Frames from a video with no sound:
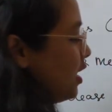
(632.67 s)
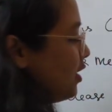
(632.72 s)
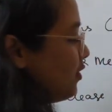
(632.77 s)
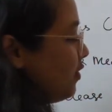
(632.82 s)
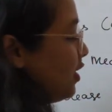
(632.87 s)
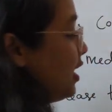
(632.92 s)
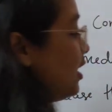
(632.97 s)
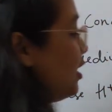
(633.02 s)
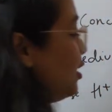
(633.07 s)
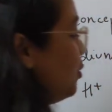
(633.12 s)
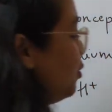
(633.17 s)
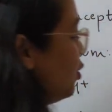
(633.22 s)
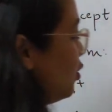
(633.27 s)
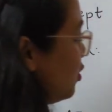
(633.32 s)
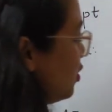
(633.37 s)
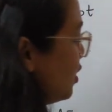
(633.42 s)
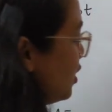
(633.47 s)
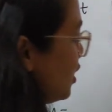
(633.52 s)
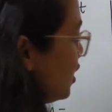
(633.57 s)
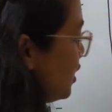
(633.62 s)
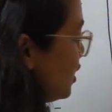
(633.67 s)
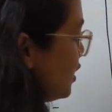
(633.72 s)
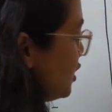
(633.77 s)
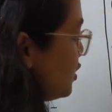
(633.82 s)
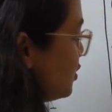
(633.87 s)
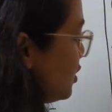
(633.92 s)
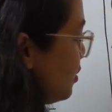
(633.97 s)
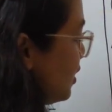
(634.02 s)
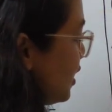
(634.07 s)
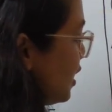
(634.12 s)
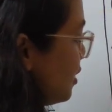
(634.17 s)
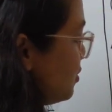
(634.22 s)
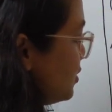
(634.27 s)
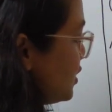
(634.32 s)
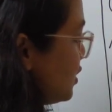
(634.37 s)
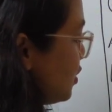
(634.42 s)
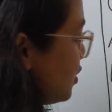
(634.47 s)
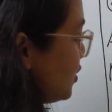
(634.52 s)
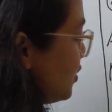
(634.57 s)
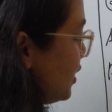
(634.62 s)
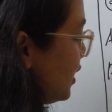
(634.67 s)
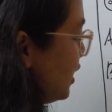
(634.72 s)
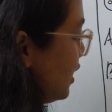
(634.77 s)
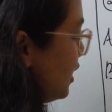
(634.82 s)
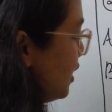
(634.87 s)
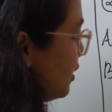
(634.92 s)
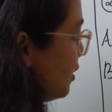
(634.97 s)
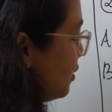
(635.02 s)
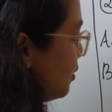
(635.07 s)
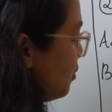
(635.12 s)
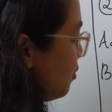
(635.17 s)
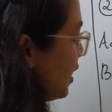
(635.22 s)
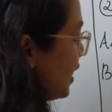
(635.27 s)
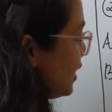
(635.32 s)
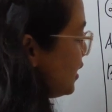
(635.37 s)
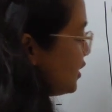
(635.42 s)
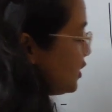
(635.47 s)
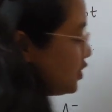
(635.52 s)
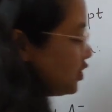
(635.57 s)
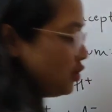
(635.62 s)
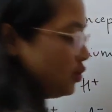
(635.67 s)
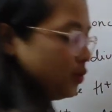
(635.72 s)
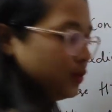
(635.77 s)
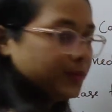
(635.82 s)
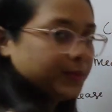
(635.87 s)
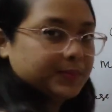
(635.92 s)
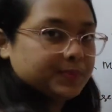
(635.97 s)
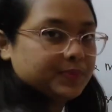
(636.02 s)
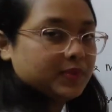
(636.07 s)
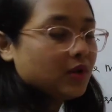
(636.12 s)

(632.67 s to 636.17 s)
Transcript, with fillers: If I remove, this will become CO3 minus 2,